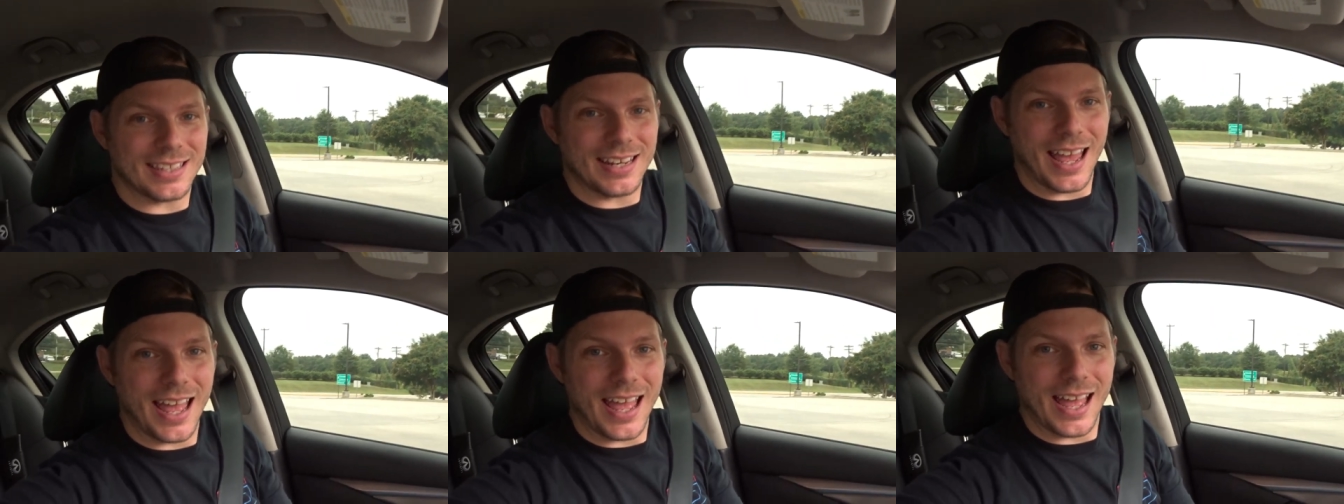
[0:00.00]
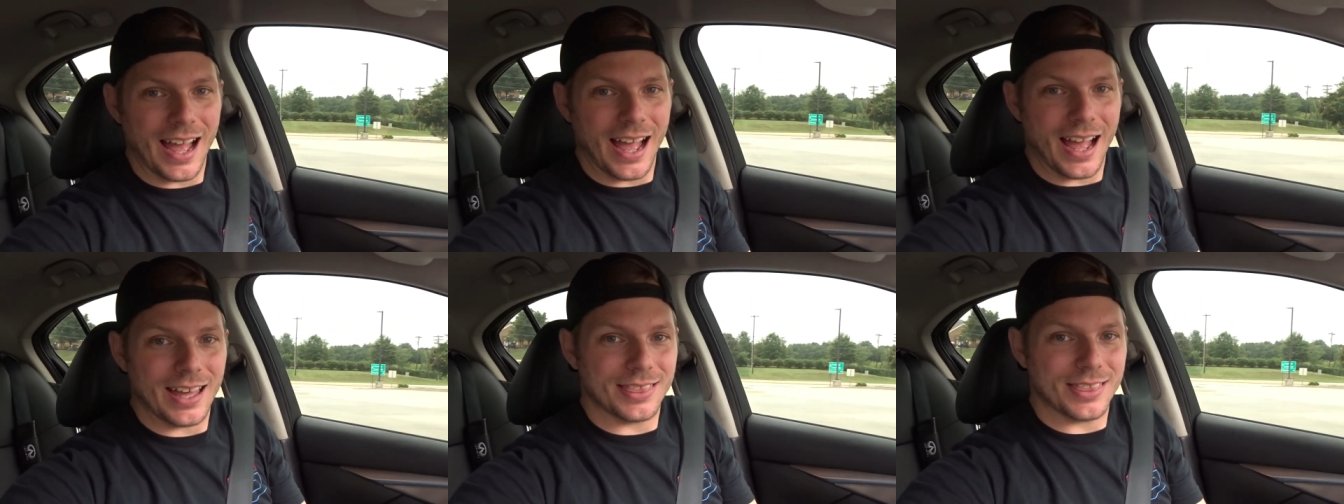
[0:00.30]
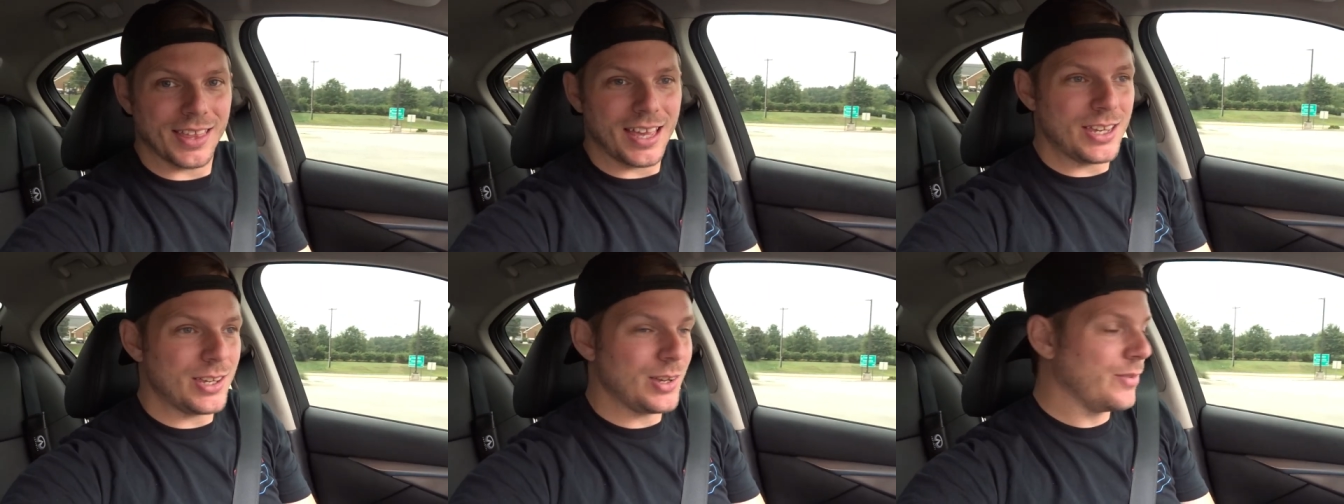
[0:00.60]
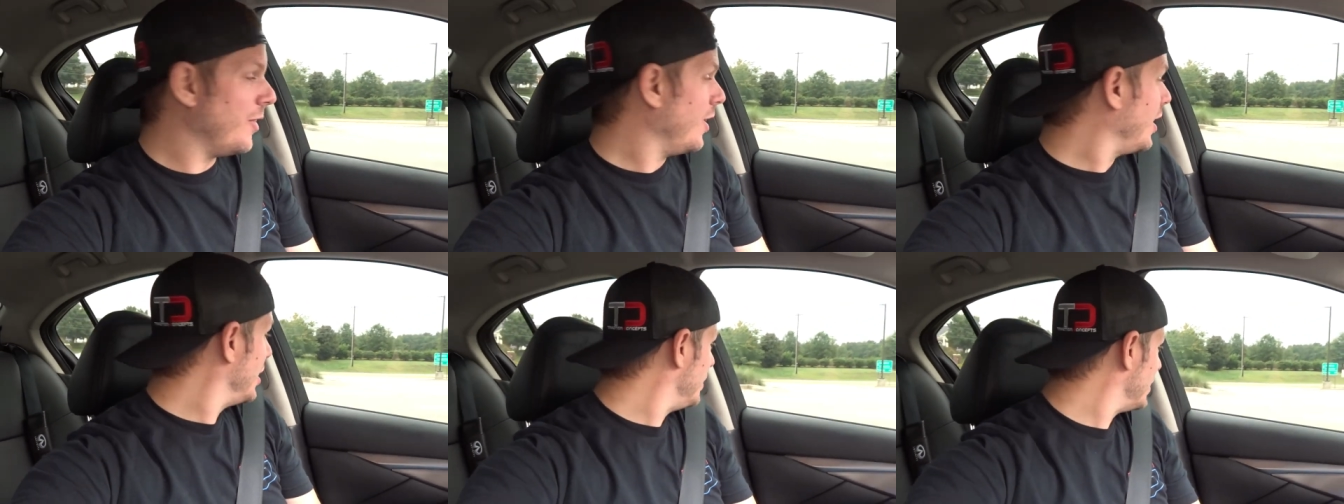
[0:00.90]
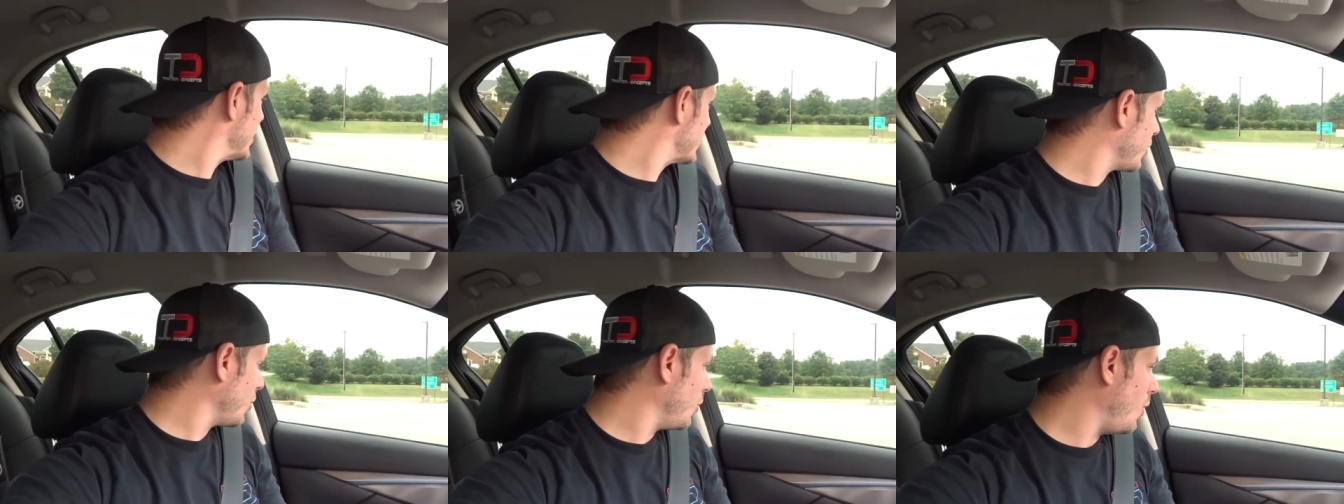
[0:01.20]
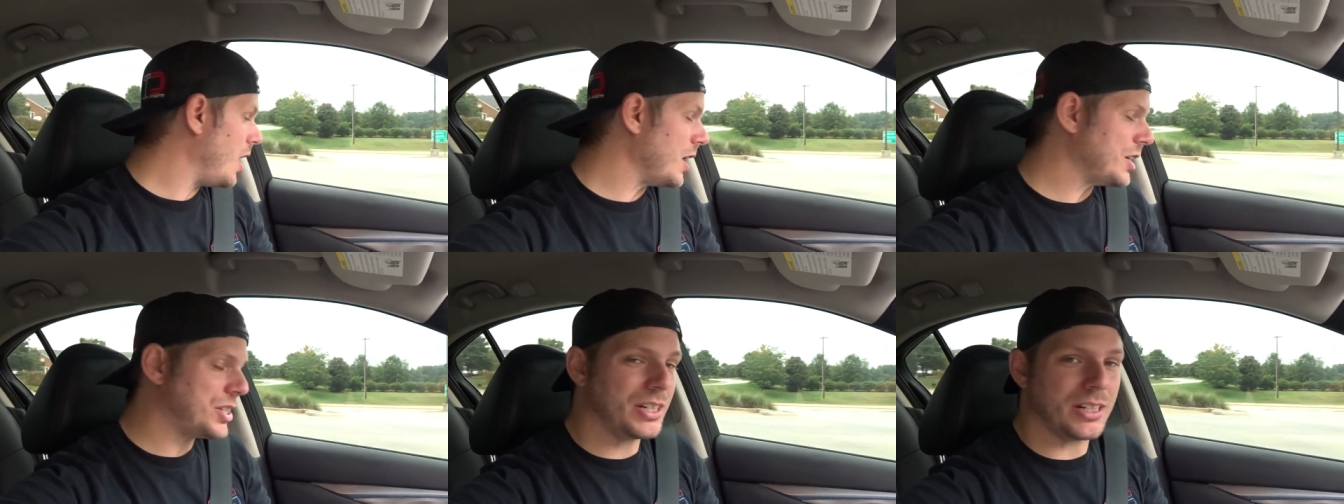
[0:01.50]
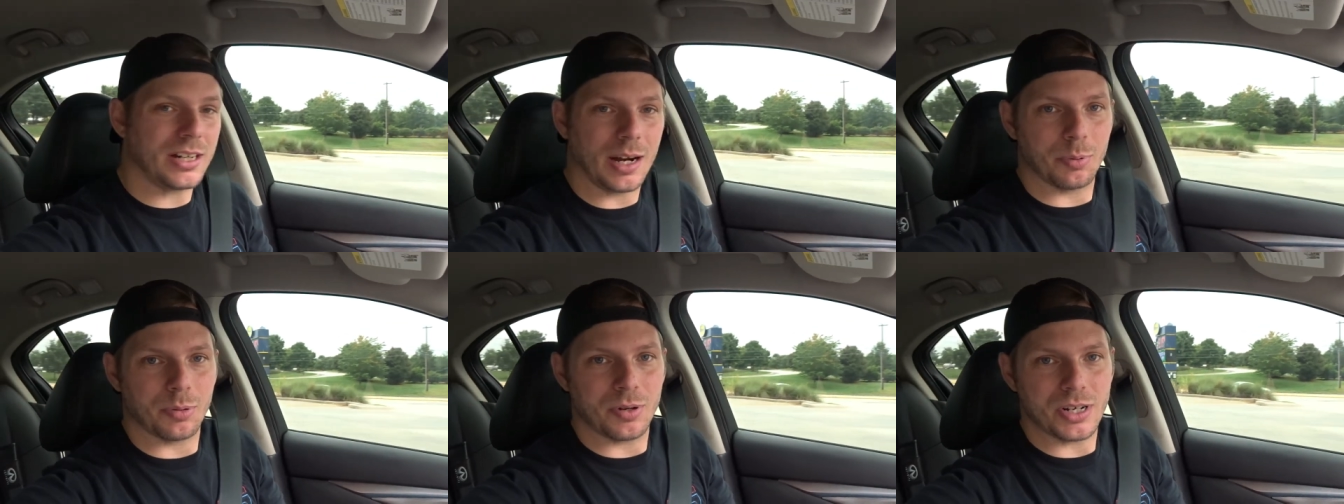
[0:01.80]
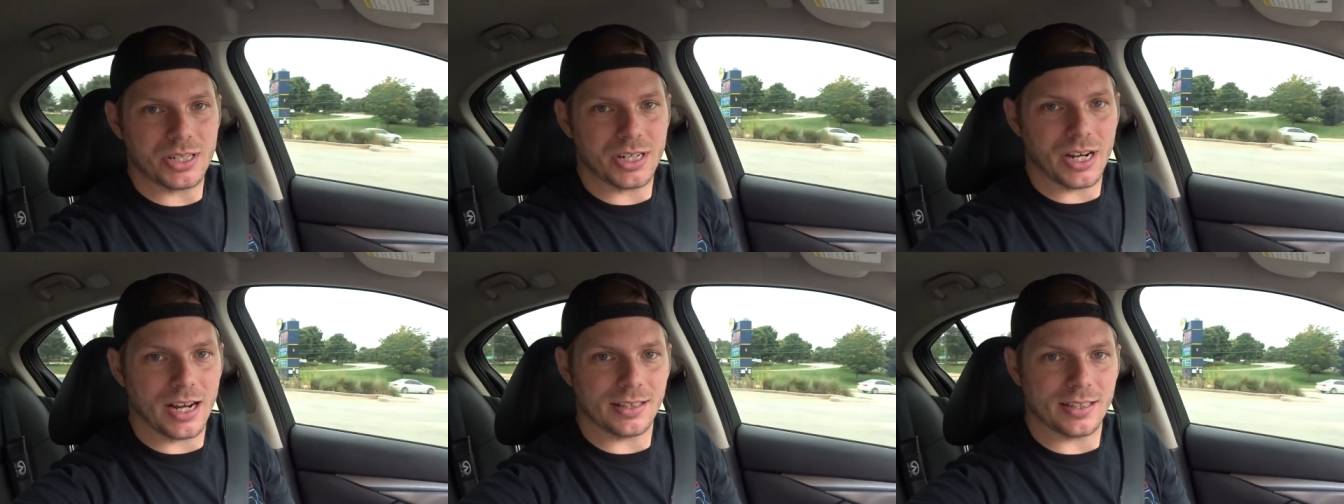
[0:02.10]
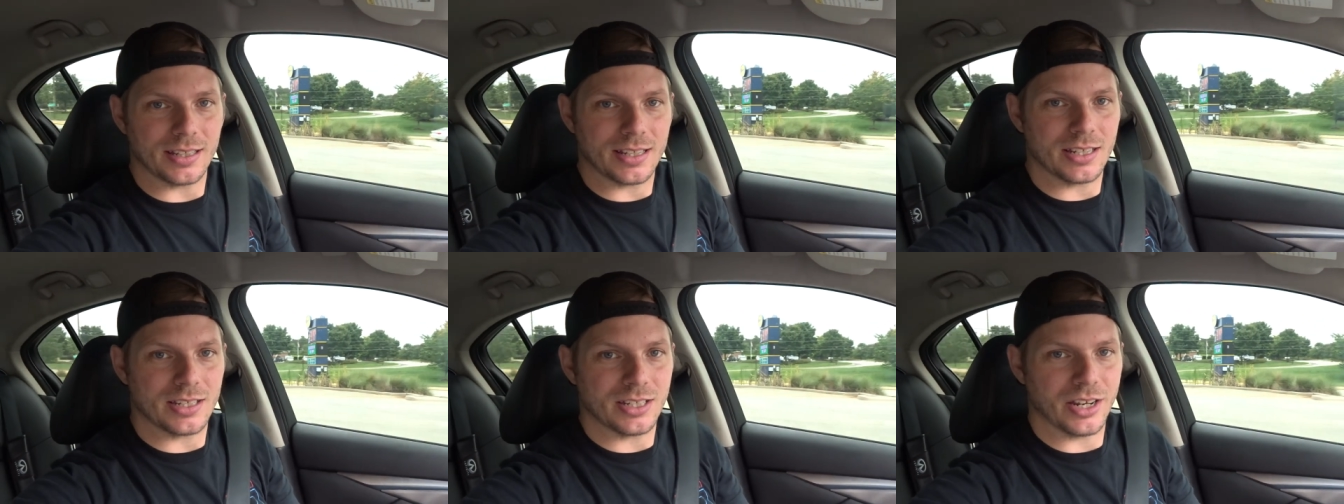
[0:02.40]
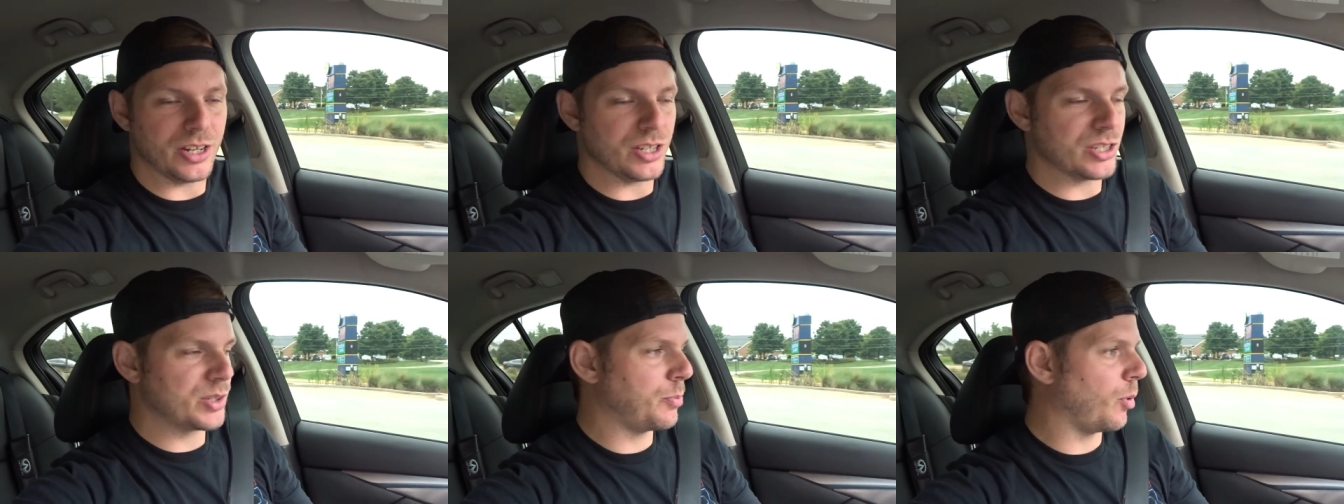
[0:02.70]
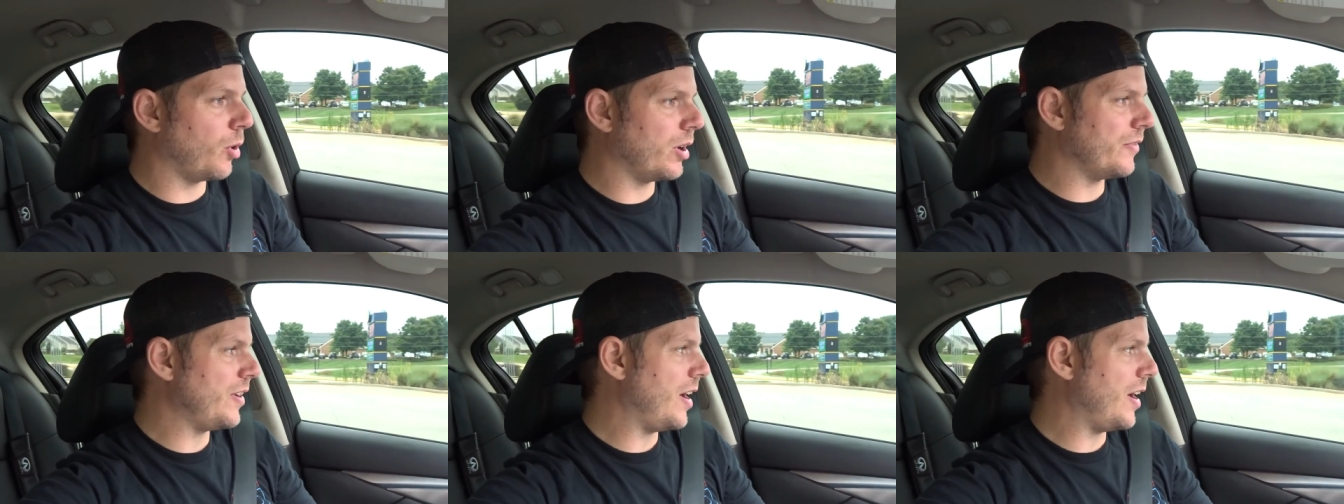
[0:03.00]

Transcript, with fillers: today. I thank you very much for watching. I appreciate the continued support.